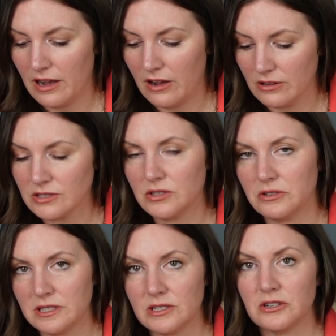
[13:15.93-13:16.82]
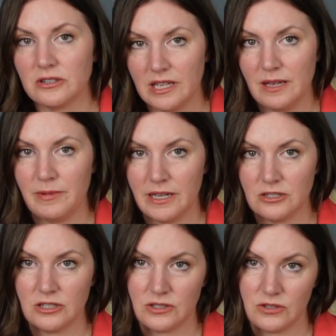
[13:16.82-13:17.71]
also considered keeping
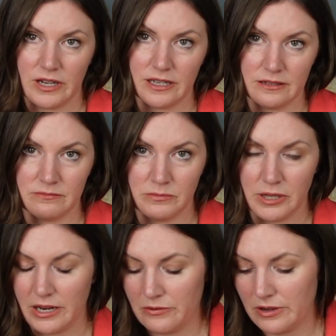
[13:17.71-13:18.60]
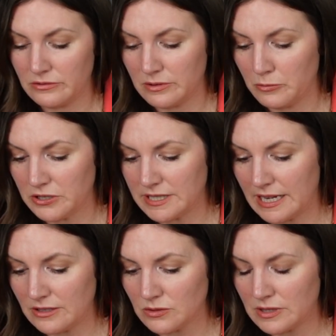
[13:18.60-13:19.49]
it just so I could play around with more
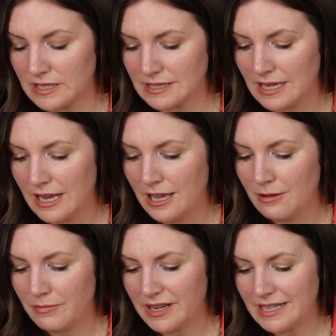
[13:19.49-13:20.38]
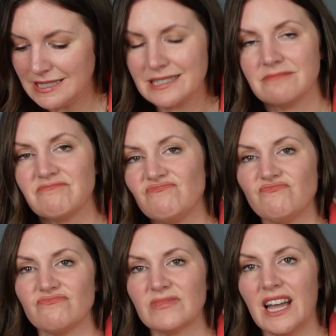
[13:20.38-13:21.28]
styles with this, but I didn't.
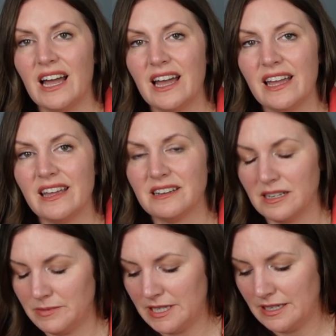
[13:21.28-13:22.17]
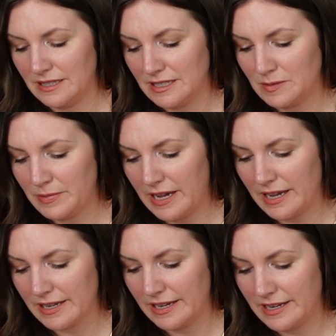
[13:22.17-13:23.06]
I ended up sending this
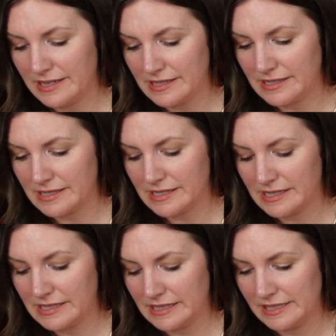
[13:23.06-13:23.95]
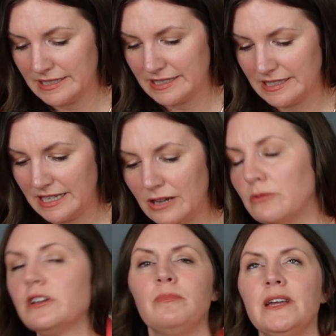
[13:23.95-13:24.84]
back, and it
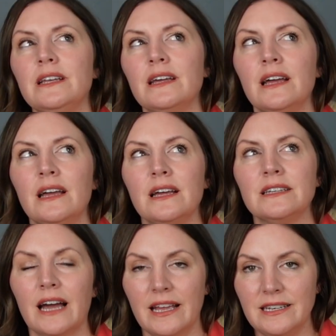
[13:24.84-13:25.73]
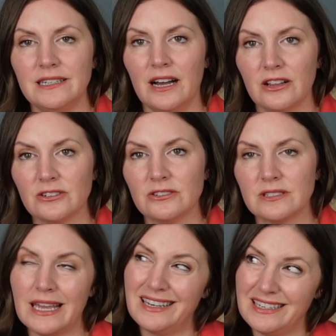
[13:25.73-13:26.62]
would have been $90,
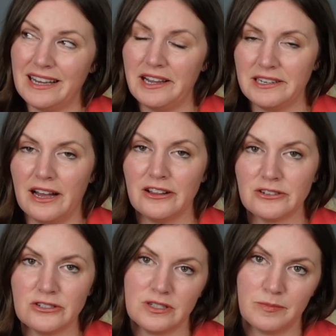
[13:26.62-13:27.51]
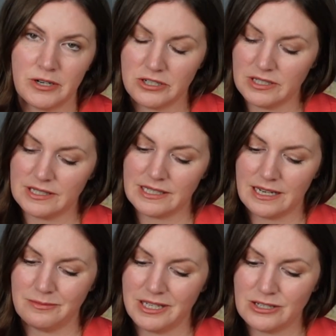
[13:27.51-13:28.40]
$89 to purchase,
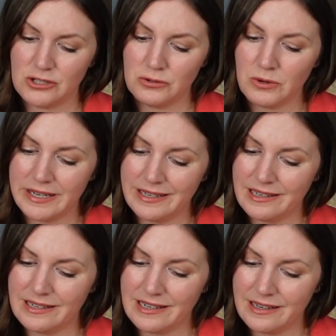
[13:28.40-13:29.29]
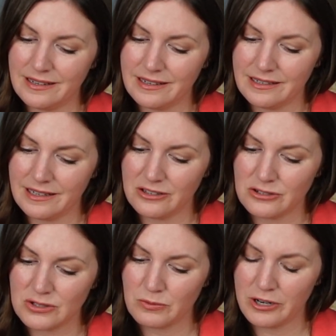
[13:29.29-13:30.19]
and I'm like, do I need an
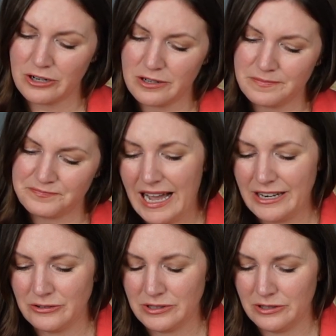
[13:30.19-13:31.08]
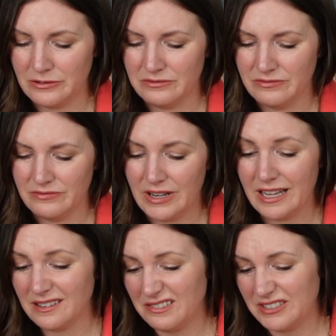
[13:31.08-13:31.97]
$89 sweater? I don't know.
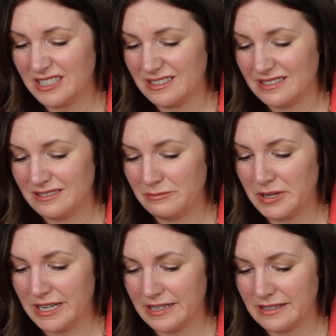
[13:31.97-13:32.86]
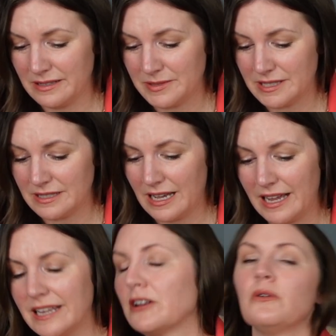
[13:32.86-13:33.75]
I love it, but
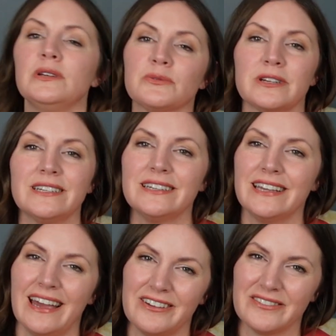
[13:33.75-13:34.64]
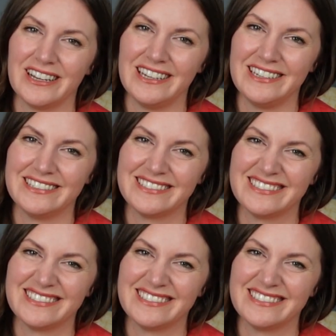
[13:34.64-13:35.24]
I can always rent it again, right?